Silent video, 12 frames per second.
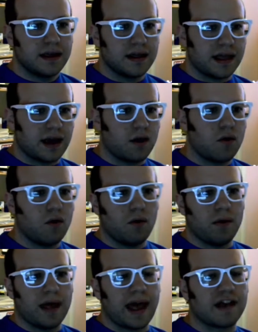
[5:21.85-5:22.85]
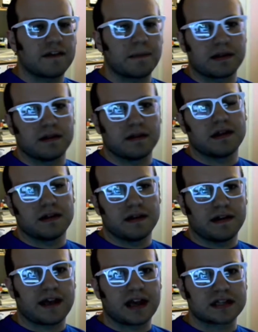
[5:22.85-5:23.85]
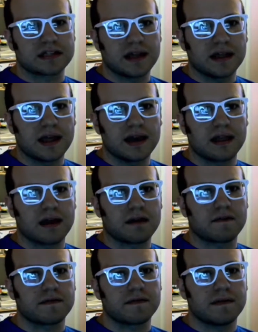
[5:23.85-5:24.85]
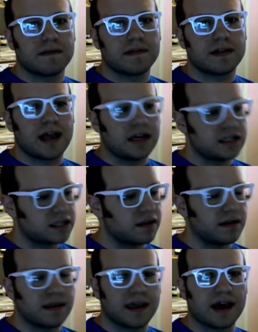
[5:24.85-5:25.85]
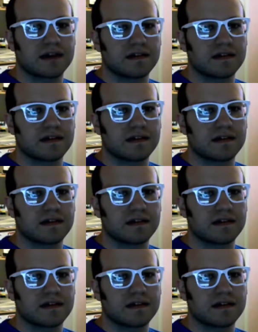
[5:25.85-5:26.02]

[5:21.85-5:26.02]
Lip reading: That whole aspect of it does actually lend a lot of tension to the action